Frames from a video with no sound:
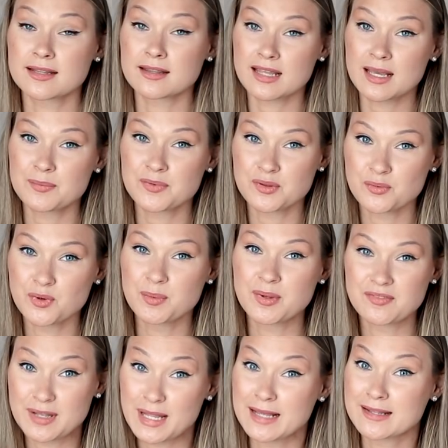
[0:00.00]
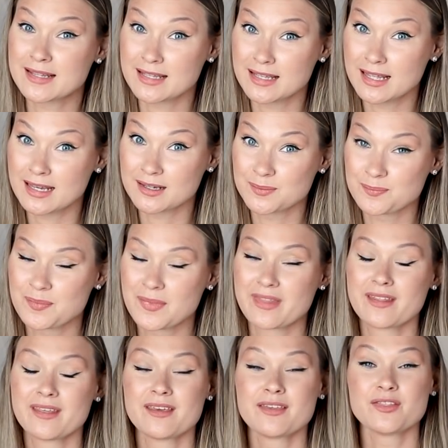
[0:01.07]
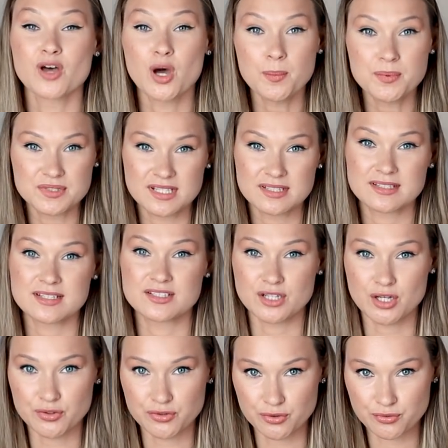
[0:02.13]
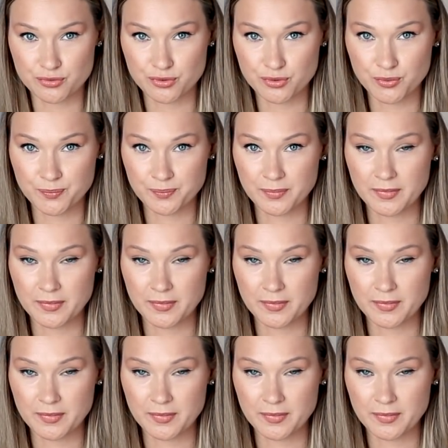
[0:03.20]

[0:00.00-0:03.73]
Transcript: that the captain will be flying that leg. The opposite is also true.